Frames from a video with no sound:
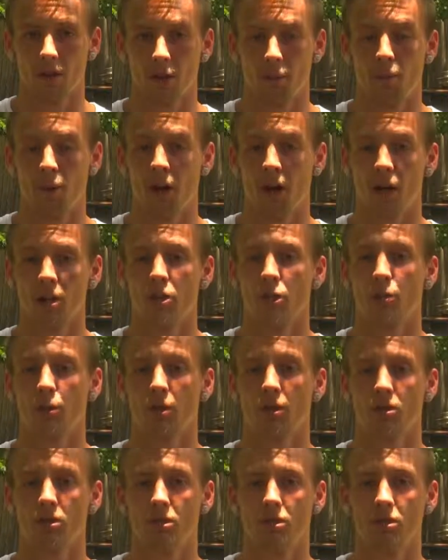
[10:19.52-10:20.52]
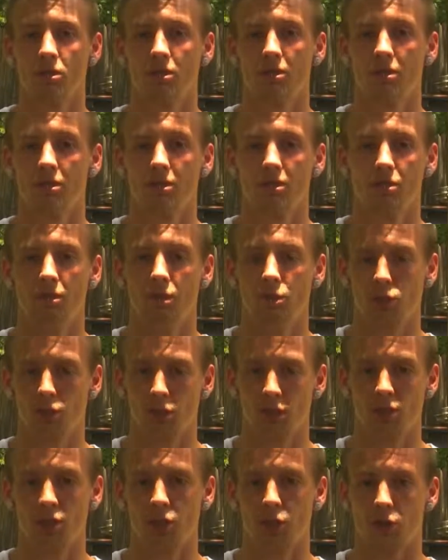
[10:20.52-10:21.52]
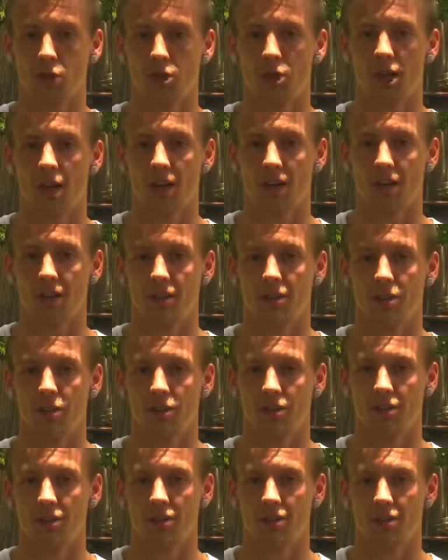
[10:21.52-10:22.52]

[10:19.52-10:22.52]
Impossible is just a good challenge.